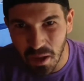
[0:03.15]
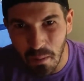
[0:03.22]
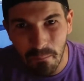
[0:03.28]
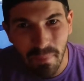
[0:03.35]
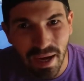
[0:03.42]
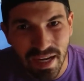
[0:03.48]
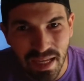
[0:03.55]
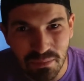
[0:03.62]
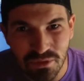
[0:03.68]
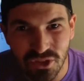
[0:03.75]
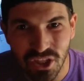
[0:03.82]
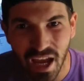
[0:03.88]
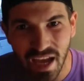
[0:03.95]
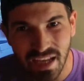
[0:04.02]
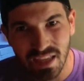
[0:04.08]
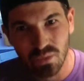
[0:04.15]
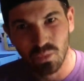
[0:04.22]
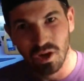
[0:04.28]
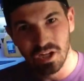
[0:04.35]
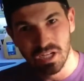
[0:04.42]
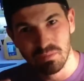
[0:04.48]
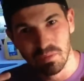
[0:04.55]
My name's Jack and
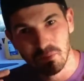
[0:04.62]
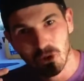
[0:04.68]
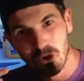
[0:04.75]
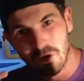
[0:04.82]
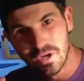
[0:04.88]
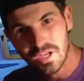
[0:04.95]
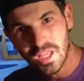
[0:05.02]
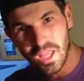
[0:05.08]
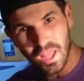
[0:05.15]
welcome aboard